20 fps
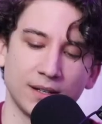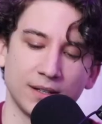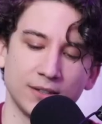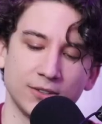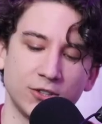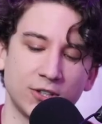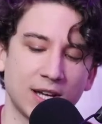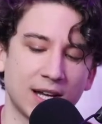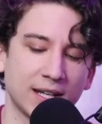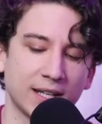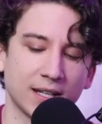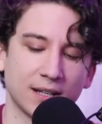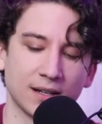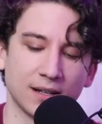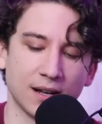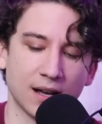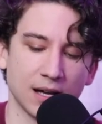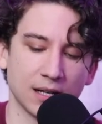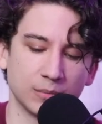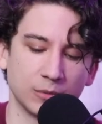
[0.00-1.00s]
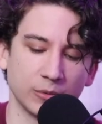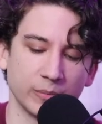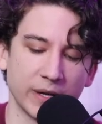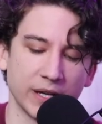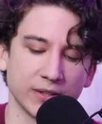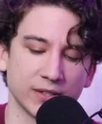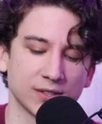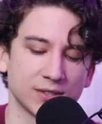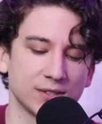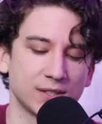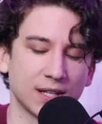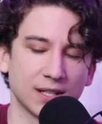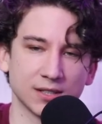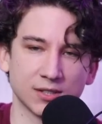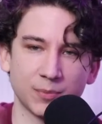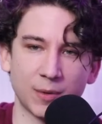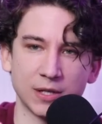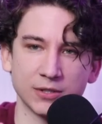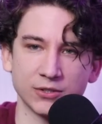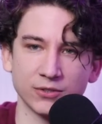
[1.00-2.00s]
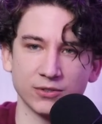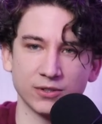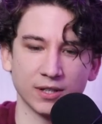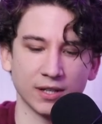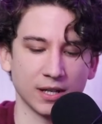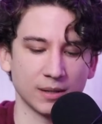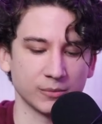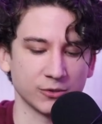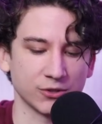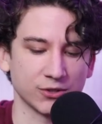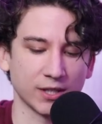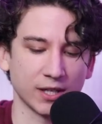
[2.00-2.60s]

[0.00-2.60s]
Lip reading: You got to get on Audible, man. This is not a sponsored thing. I'm just saying.